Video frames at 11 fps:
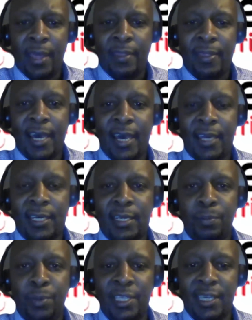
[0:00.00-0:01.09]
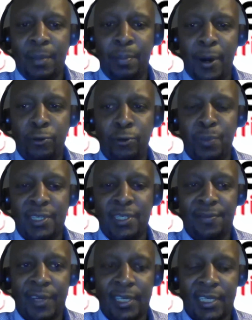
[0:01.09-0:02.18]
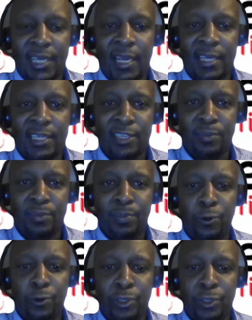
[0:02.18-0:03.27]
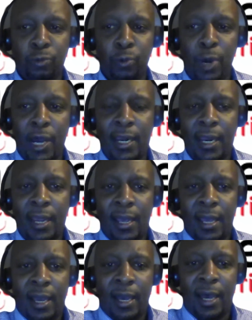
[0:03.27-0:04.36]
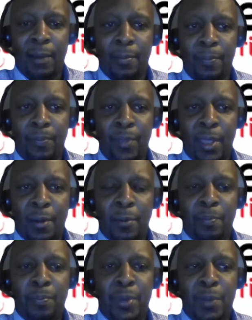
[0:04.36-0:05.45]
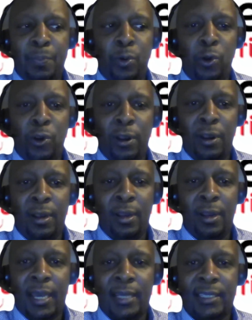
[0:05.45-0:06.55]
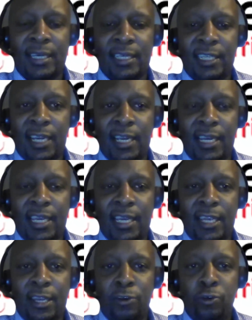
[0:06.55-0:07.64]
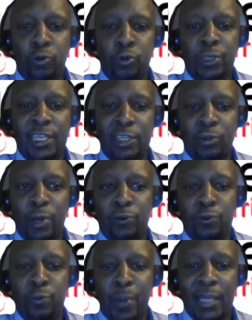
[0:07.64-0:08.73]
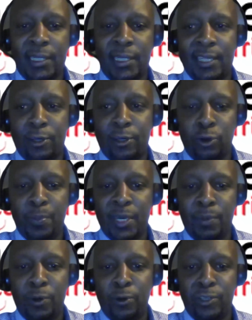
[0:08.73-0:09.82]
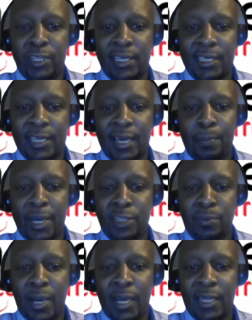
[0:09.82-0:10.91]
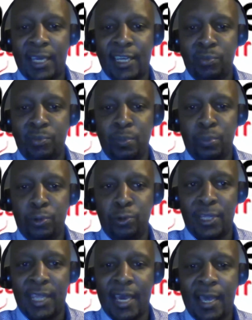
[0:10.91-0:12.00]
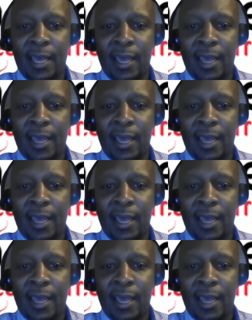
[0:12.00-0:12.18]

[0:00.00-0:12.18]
that brings about specific challenges because, one, people essentially do just want to pass the topic because there's a pass mark that has been put there,